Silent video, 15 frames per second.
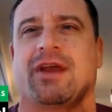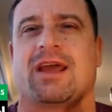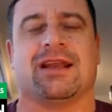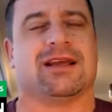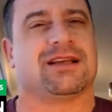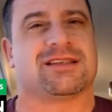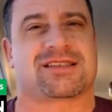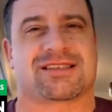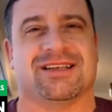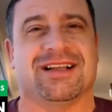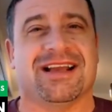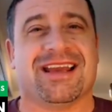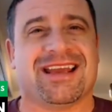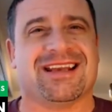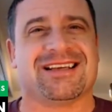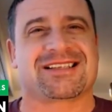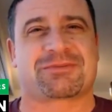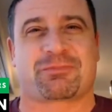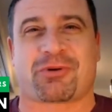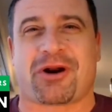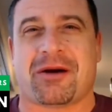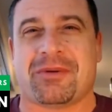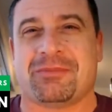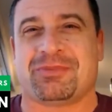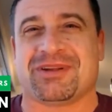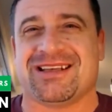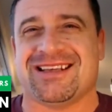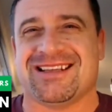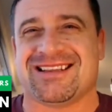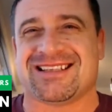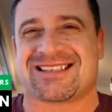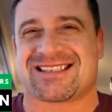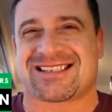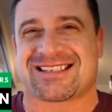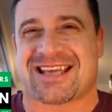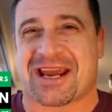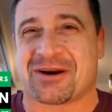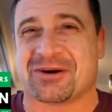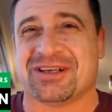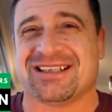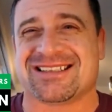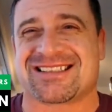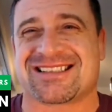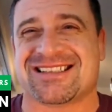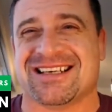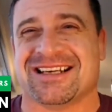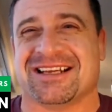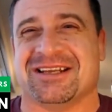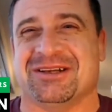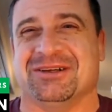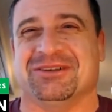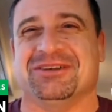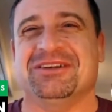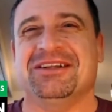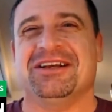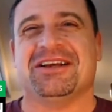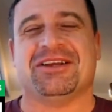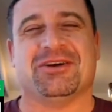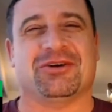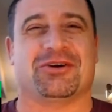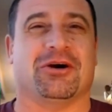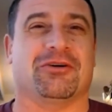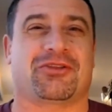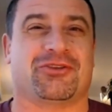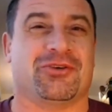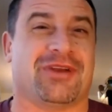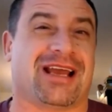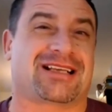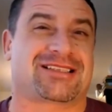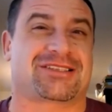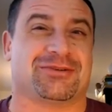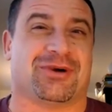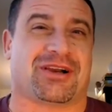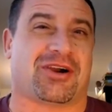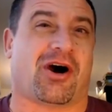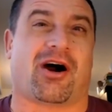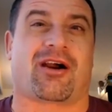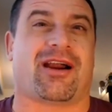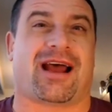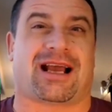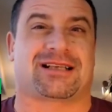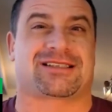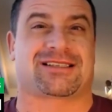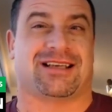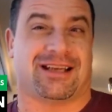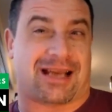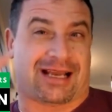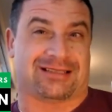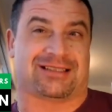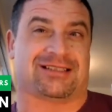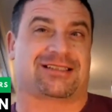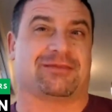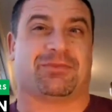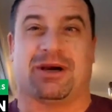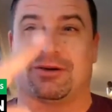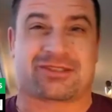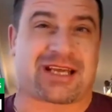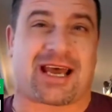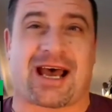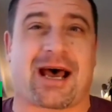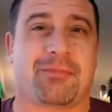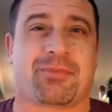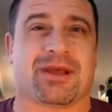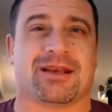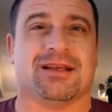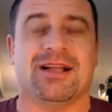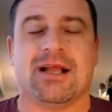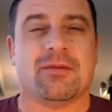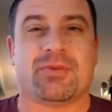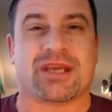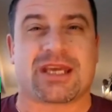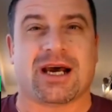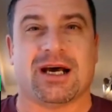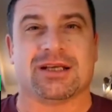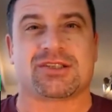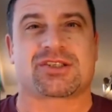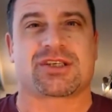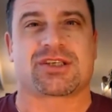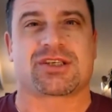And it is probably the scariest thing you'll go through next to a car accident as it's about to happen, because